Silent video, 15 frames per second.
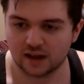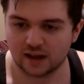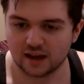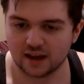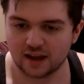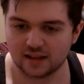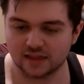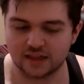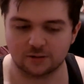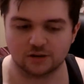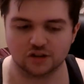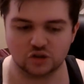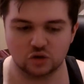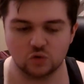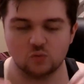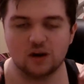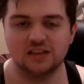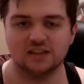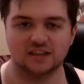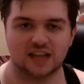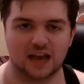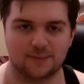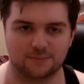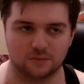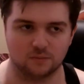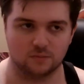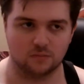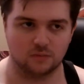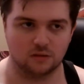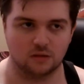there are 2 ways it could happen.
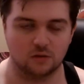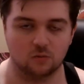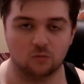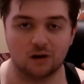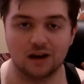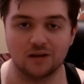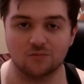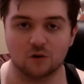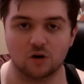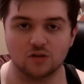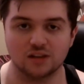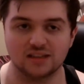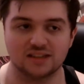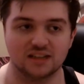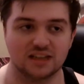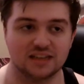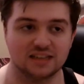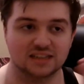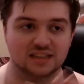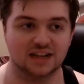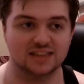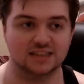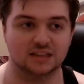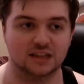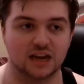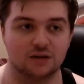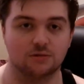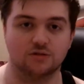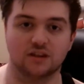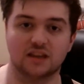Way one is that he starts out a hero
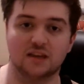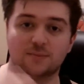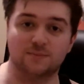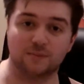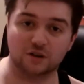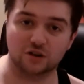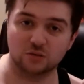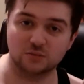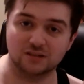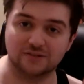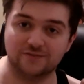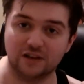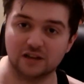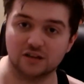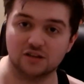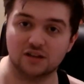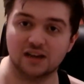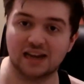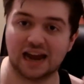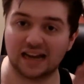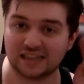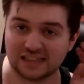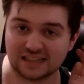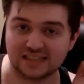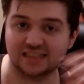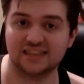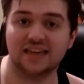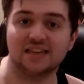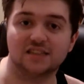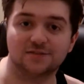and then he becomes a villain and he
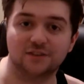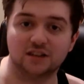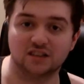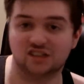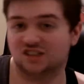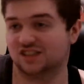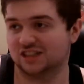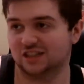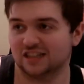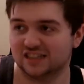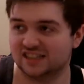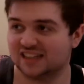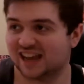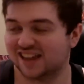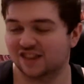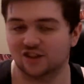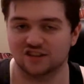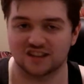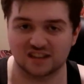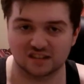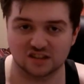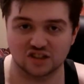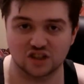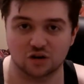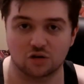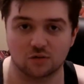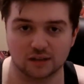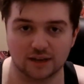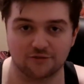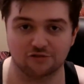stays a villain until his death or the end of the show or
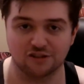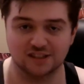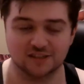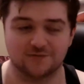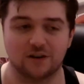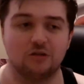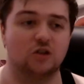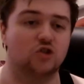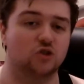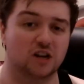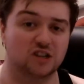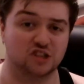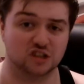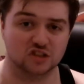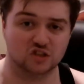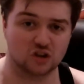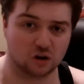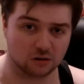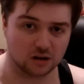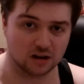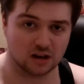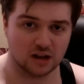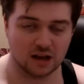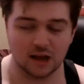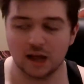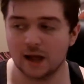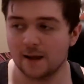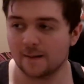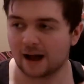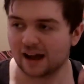whatever, and it's a very tragic story.
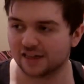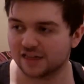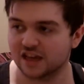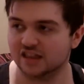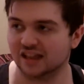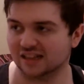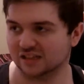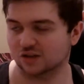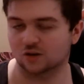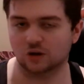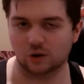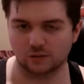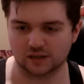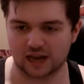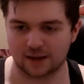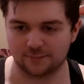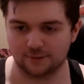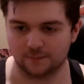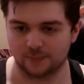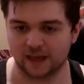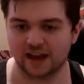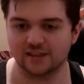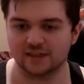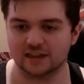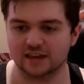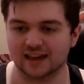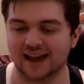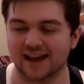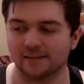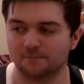I think that's not going to happen. I think
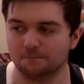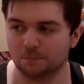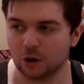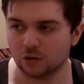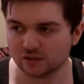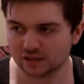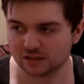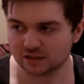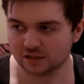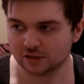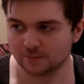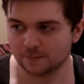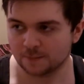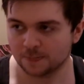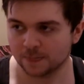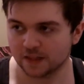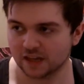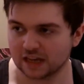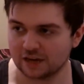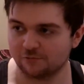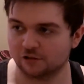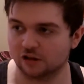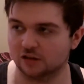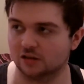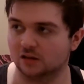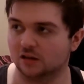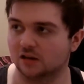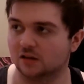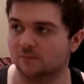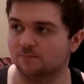at most he will
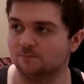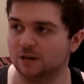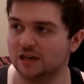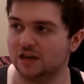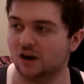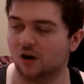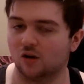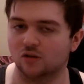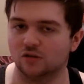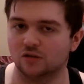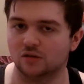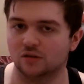be on